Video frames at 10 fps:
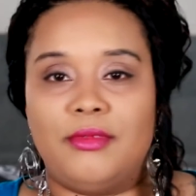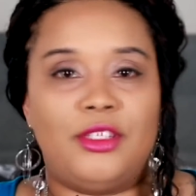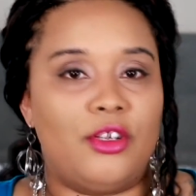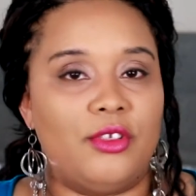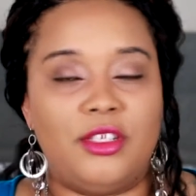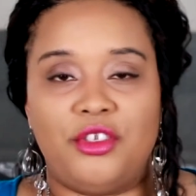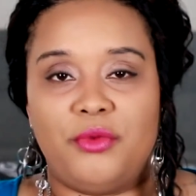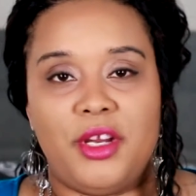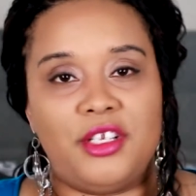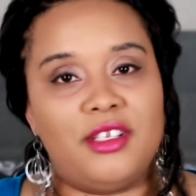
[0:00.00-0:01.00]
certain
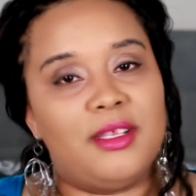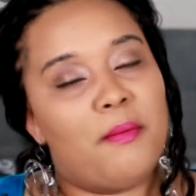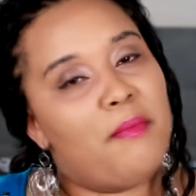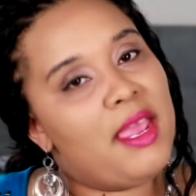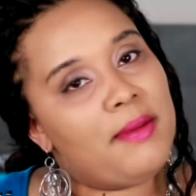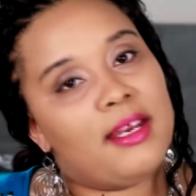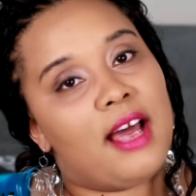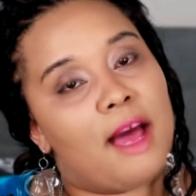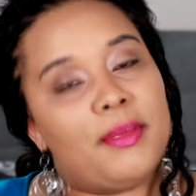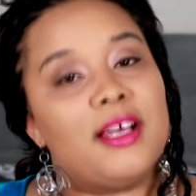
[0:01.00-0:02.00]
situations? Maybe
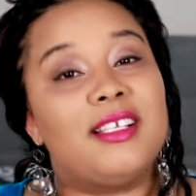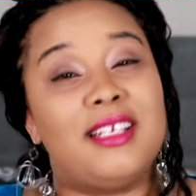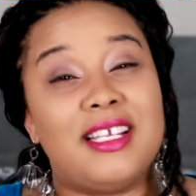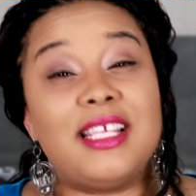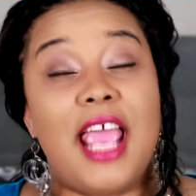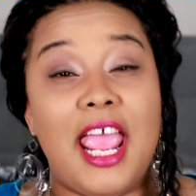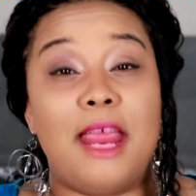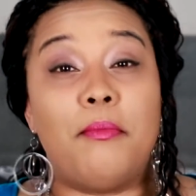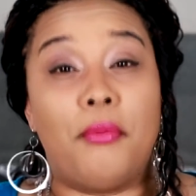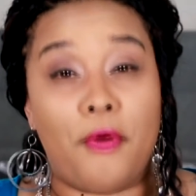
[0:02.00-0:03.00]
not, because it is
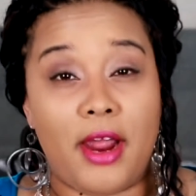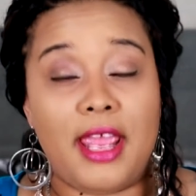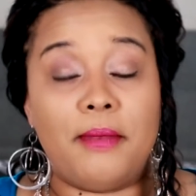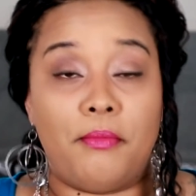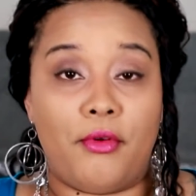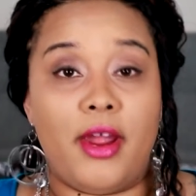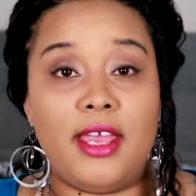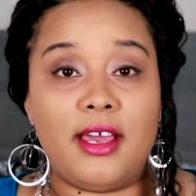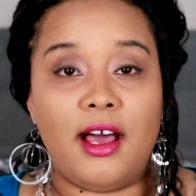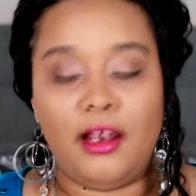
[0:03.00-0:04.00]
a bright,
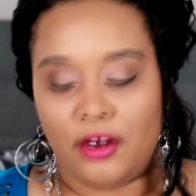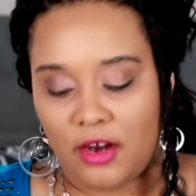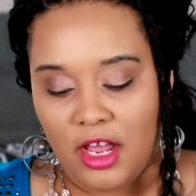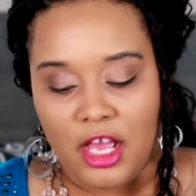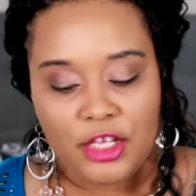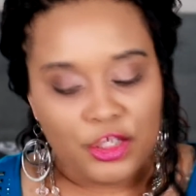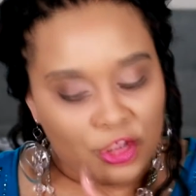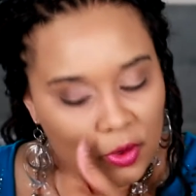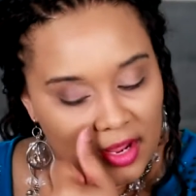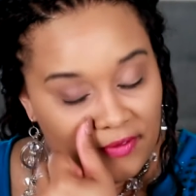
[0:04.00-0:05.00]
bright color.
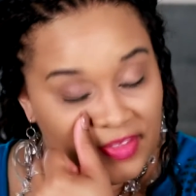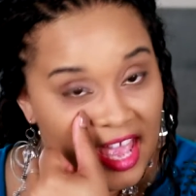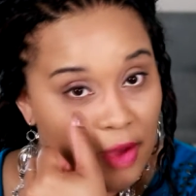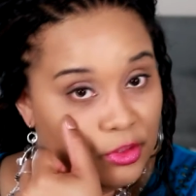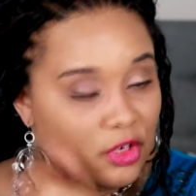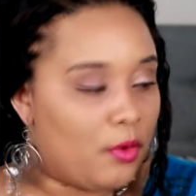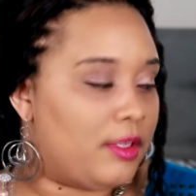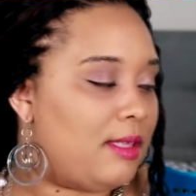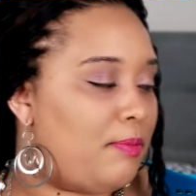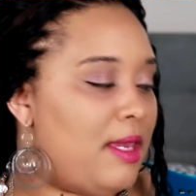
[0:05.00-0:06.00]
So if that was
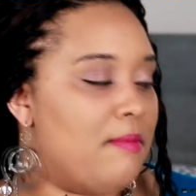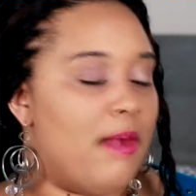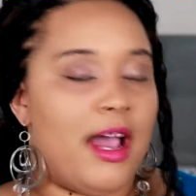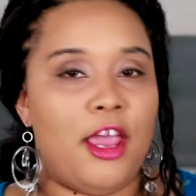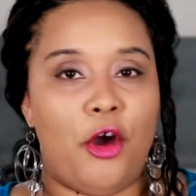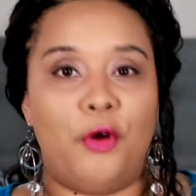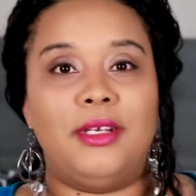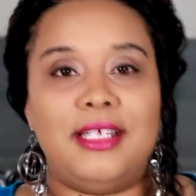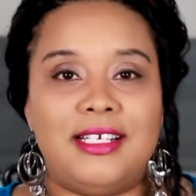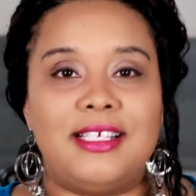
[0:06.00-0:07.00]
going to be my
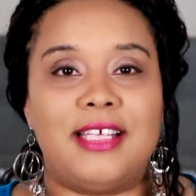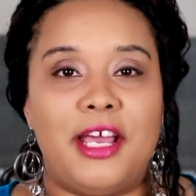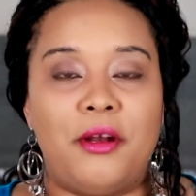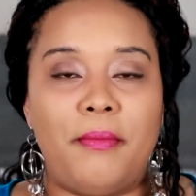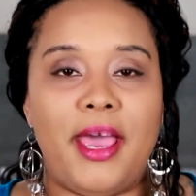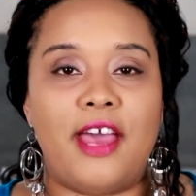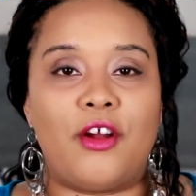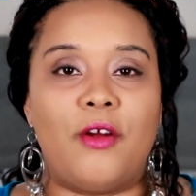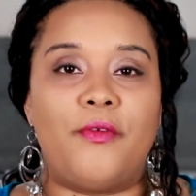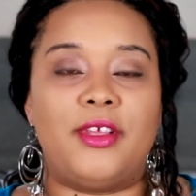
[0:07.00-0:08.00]
only designer
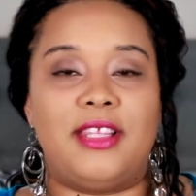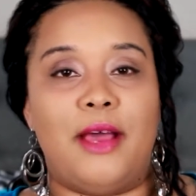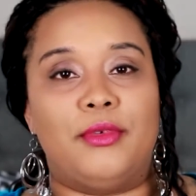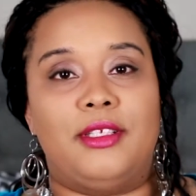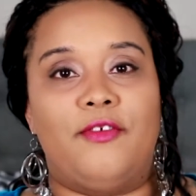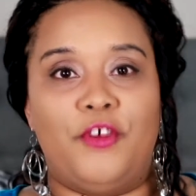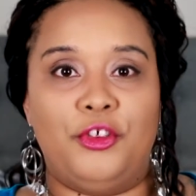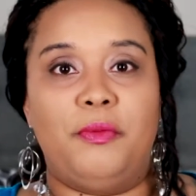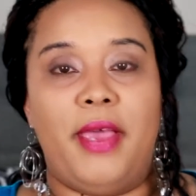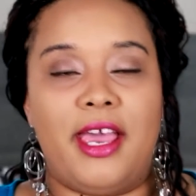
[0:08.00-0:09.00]
bag, or that was the
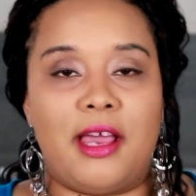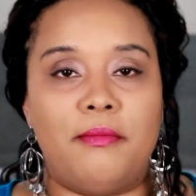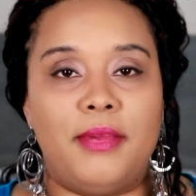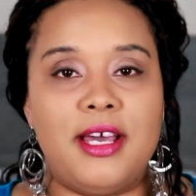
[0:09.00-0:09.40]
first bag I'm